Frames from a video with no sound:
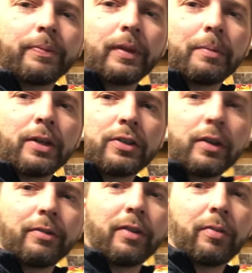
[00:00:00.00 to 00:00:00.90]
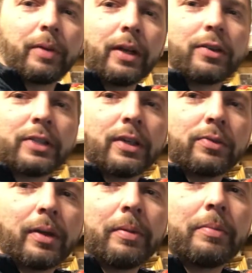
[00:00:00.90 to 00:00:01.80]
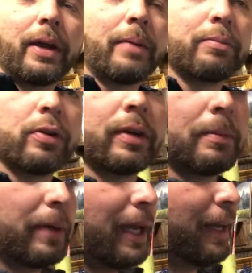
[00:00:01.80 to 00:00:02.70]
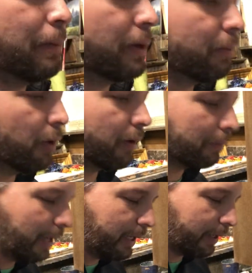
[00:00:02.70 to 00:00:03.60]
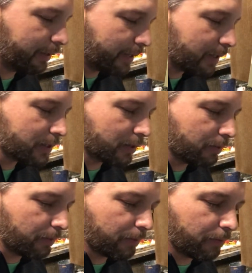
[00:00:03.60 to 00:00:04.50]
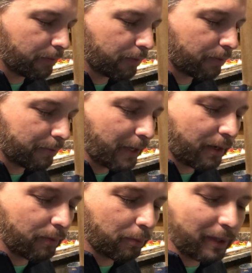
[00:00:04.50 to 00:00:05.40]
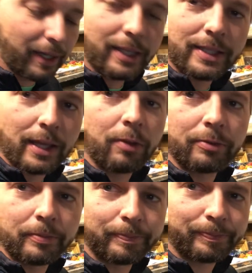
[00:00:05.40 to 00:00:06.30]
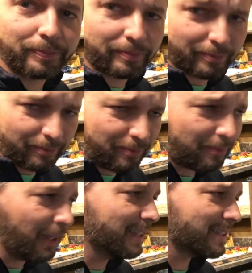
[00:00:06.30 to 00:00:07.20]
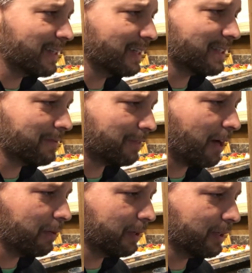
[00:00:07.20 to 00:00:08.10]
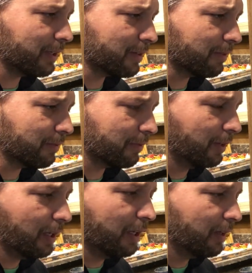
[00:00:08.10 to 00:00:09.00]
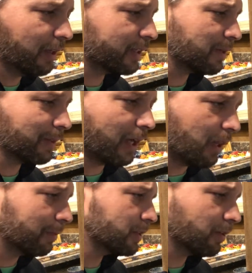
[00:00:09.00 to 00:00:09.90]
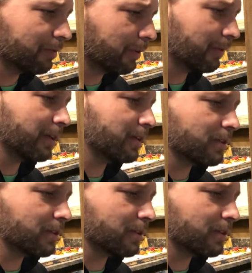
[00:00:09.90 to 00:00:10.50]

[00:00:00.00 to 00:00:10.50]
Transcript: not sure if everybody understands what I mean by a broken painting, but a broken painting doesn't fit within itself. Its environment doesn't, like some of the elements don't fit within its